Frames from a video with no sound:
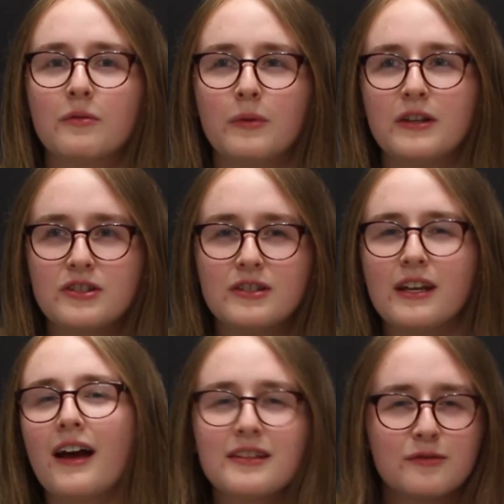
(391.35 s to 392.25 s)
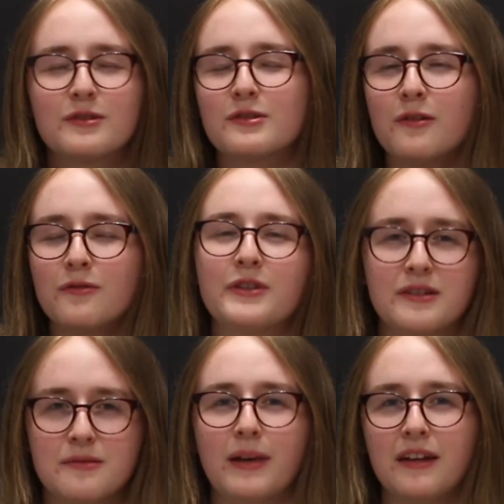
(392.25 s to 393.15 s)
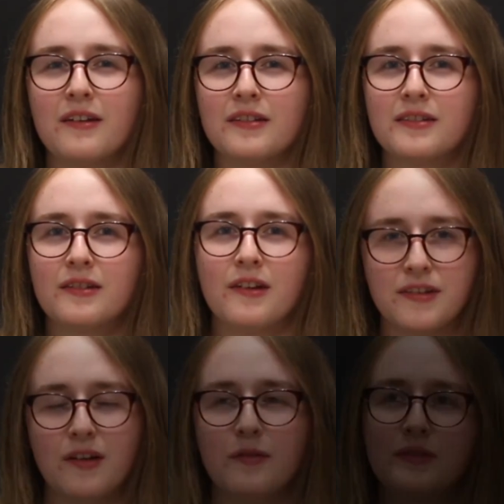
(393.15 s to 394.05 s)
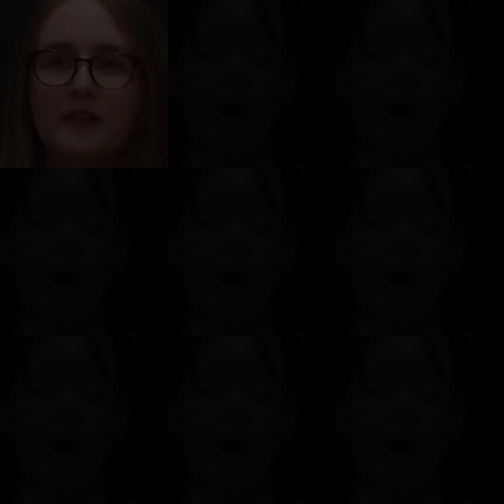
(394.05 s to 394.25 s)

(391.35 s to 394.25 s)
which as a result doesn't make us ourselves.